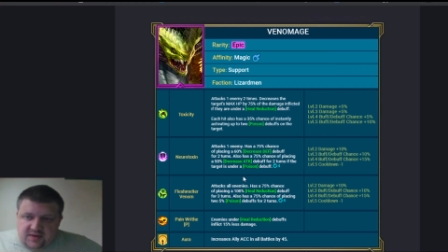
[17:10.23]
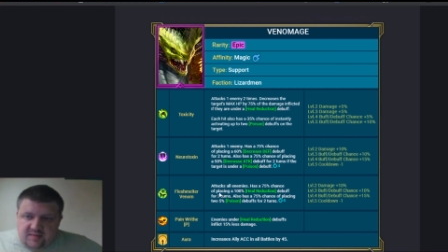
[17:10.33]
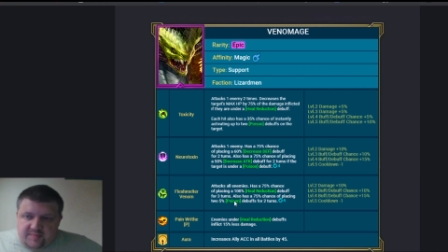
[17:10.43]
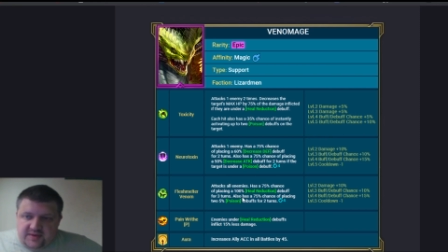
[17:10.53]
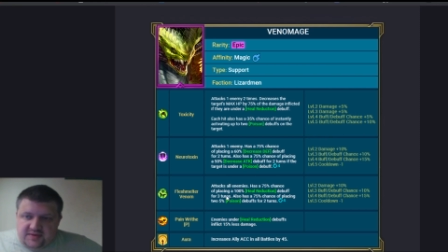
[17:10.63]

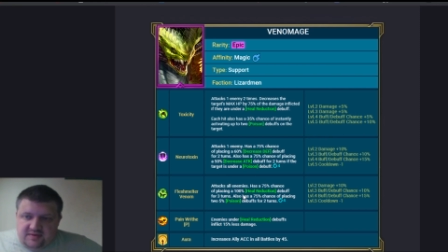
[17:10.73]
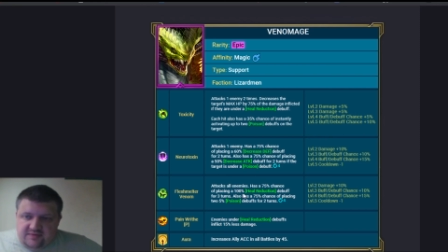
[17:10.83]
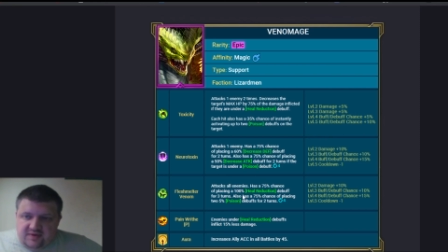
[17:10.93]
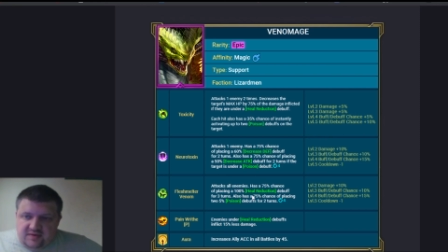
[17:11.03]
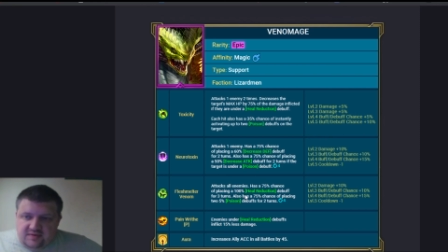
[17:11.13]
Bet she
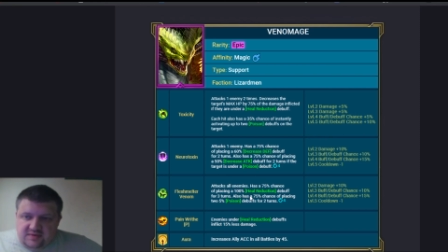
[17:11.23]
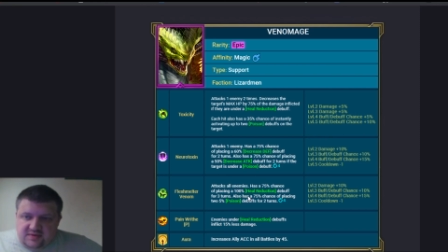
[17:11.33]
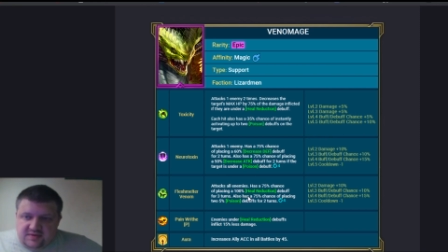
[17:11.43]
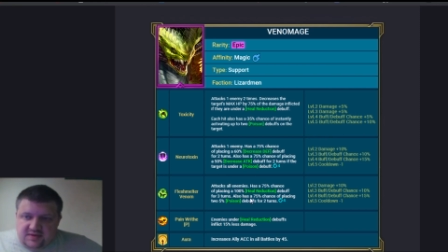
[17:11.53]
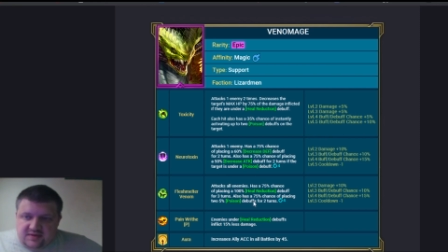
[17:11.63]
focuses
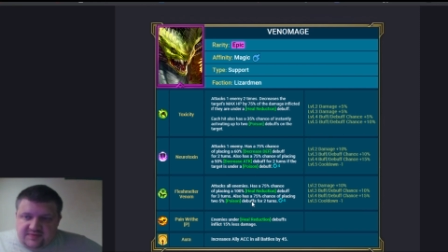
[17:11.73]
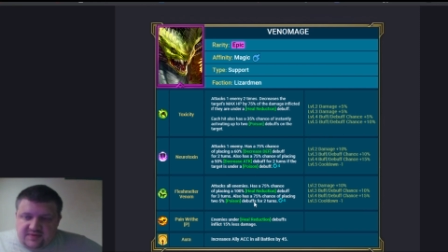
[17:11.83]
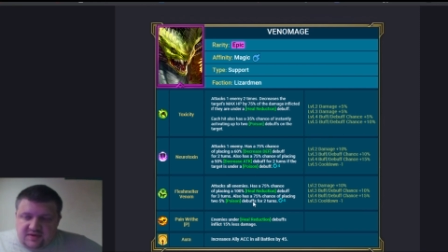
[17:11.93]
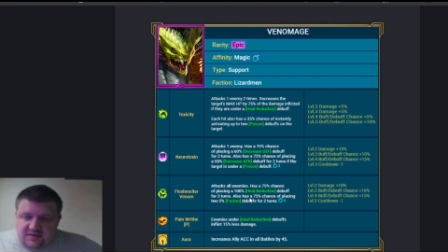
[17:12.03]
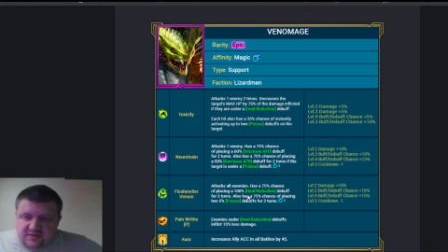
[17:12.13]
this
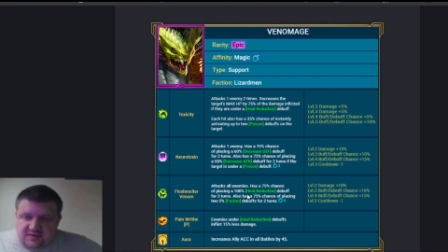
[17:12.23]
first.